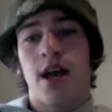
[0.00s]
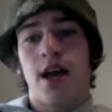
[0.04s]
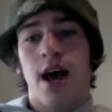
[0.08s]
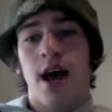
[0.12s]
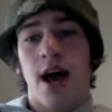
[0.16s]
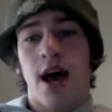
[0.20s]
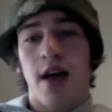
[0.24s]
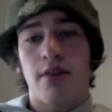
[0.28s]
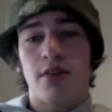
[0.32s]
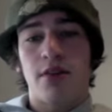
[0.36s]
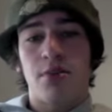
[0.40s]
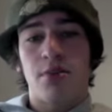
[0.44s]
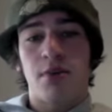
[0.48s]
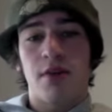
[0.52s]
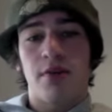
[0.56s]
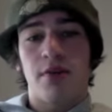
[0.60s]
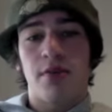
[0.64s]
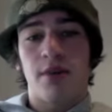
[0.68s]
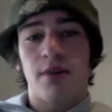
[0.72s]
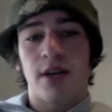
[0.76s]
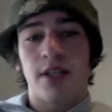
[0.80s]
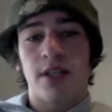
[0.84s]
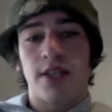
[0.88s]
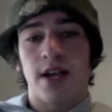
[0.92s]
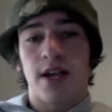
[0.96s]
I have to pay for
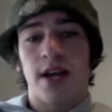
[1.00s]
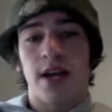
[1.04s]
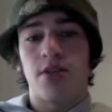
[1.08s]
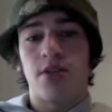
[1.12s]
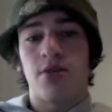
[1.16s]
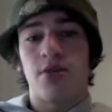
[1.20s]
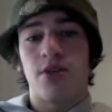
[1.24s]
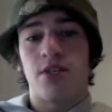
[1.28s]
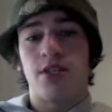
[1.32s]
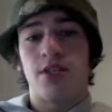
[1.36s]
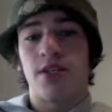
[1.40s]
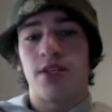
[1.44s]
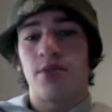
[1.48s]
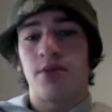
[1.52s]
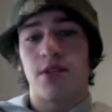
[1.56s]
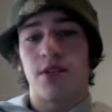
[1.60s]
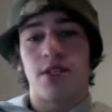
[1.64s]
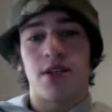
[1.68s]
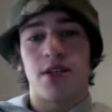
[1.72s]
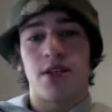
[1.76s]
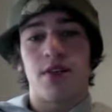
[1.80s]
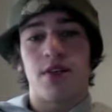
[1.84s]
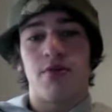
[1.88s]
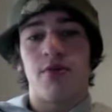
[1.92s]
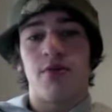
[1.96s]
my entire tuition, my
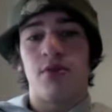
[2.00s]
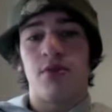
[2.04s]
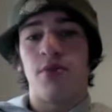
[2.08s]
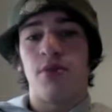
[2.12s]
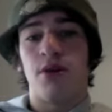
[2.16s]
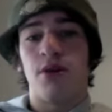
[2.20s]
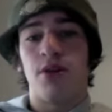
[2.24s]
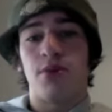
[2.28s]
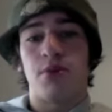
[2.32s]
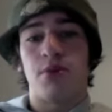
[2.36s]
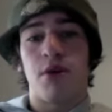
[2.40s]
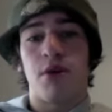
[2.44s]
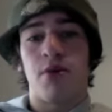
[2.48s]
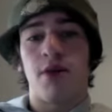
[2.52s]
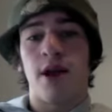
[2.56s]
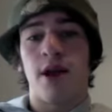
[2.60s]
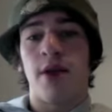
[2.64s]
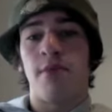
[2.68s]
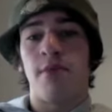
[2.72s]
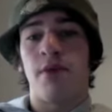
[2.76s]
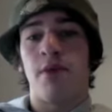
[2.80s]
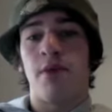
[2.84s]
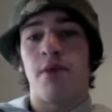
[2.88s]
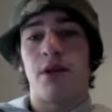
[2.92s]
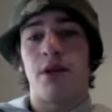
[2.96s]
cell phone bills, my rent,
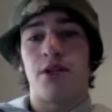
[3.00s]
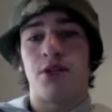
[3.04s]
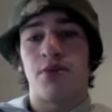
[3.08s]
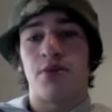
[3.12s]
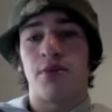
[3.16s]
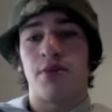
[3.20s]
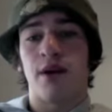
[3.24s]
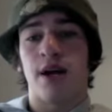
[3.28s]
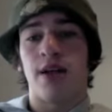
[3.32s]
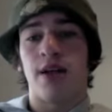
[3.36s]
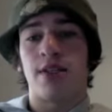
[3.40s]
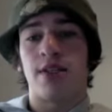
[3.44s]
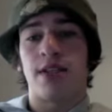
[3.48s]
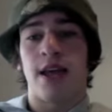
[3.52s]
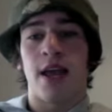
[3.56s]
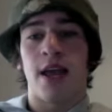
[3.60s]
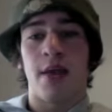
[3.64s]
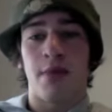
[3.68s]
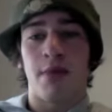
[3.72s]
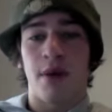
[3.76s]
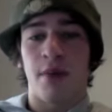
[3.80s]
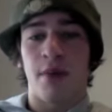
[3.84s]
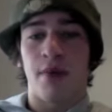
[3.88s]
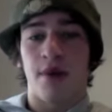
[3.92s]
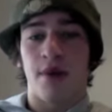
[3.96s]
my Metro Pass,
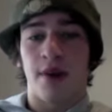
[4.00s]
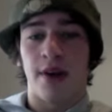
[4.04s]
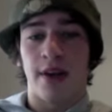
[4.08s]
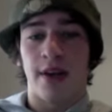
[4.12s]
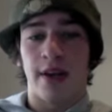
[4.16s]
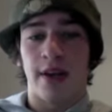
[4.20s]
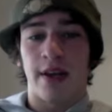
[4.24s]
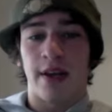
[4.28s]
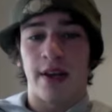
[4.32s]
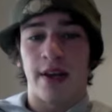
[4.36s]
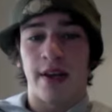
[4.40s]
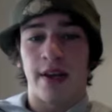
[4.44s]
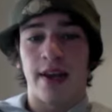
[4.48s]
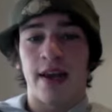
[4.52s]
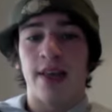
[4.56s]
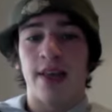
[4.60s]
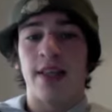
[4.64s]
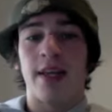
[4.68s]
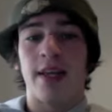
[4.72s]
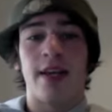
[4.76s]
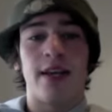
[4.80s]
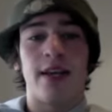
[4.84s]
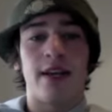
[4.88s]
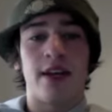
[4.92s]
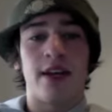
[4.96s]
and my partying, and they
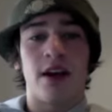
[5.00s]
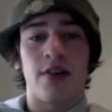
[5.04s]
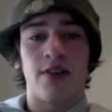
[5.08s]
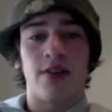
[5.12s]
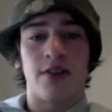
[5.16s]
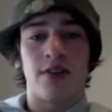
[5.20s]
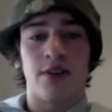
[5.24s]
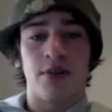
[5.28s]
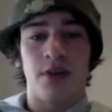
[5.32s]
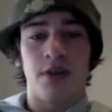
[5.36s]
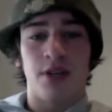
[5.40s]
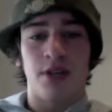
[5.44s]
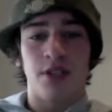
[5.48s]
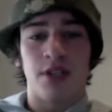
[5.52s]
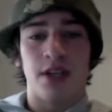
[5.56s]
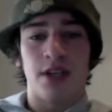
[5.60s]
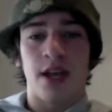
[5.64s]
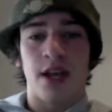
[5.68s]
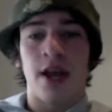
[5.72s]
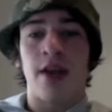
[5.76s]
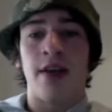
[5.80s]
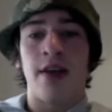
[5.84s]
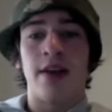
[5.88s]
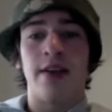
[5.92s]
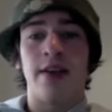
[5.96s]
didn't cover tuition.
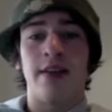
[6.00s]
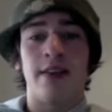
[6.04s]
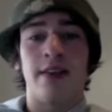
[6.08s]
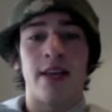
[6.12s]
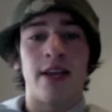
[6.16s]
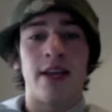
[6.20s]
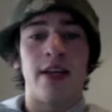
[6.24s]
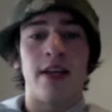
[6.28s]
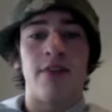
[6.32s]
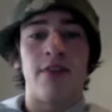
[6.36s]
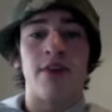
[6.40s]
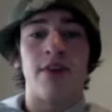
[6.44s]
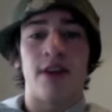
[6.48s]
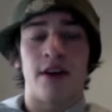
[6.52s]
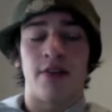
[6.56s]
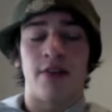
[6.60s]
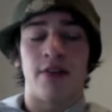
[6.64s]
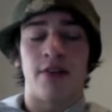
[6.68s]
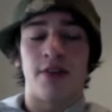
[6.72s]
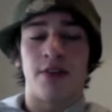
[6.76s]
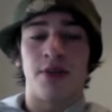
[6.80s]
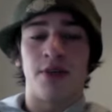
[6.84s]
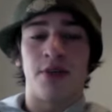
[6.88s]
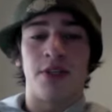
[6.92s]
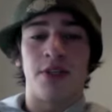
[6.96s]
And they didn't even cover
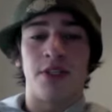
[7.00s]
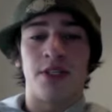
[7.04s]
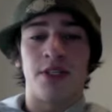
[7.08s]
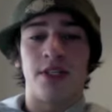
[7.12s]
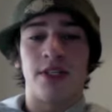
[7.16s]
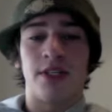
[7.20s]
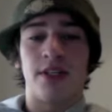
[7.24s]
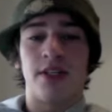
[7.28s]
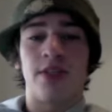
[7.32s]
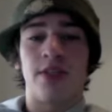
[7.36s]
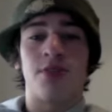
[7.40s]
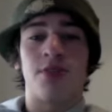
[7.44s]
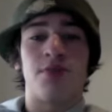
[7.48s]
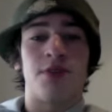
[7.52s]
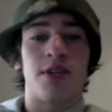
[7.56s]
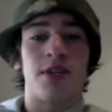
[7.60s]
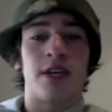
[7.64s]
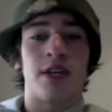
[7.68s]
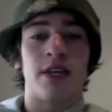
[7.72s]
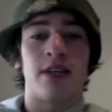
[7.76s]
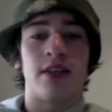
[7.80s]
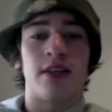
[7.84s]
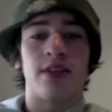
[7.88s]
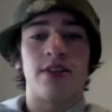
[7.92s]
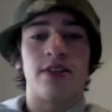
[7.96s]
tuition. It's
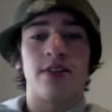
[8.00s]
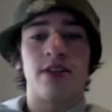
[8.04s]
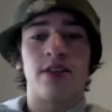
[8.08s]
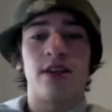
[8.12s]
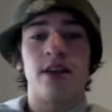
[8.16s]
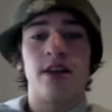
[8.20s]
ridiculous.